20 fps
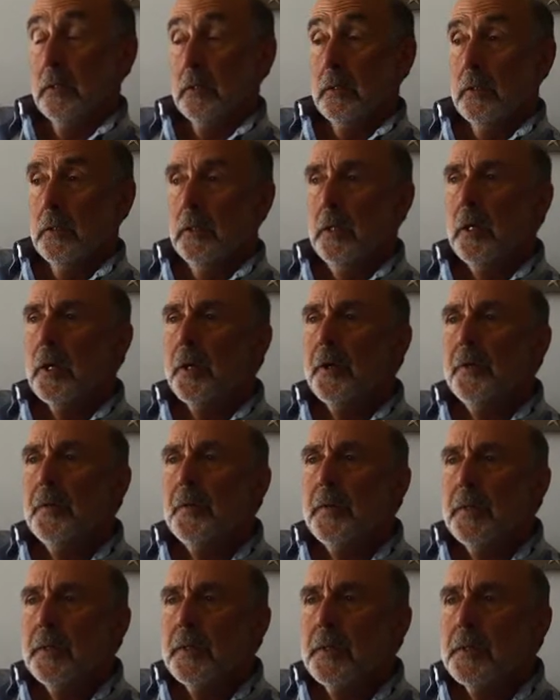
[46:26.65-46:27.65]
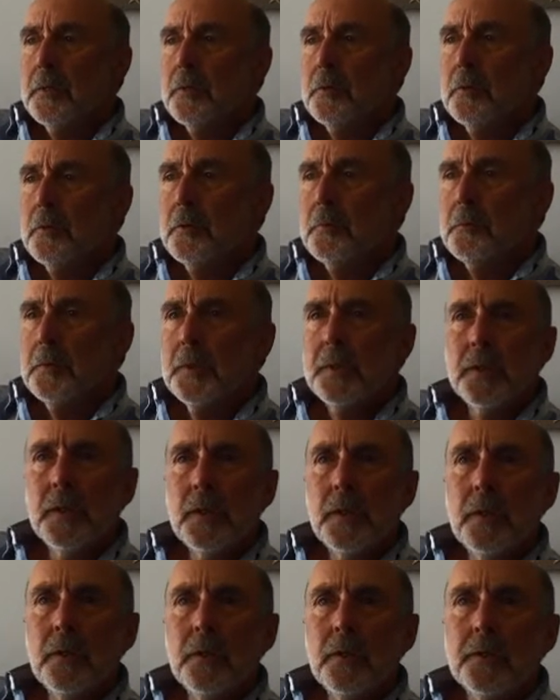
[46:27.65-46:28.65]
so yeah, I don't think there's a
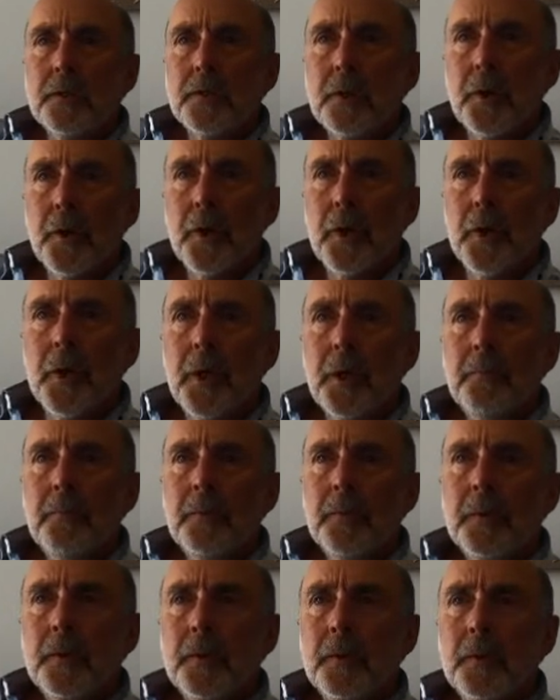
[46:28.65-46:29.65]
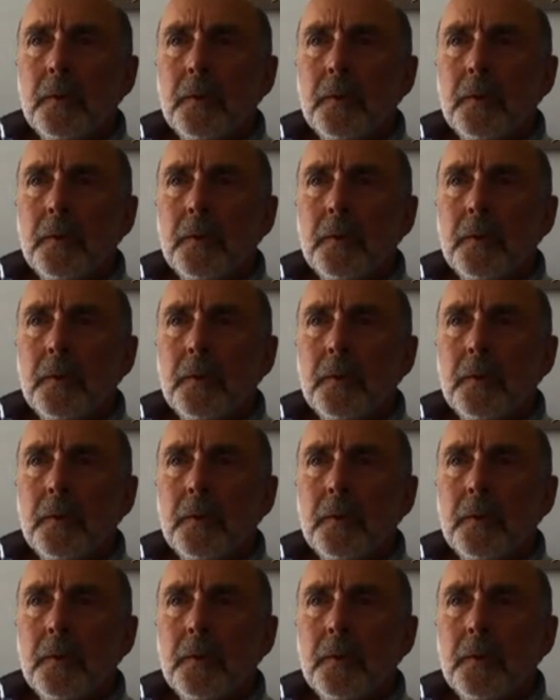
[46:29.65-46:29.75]
particular time, but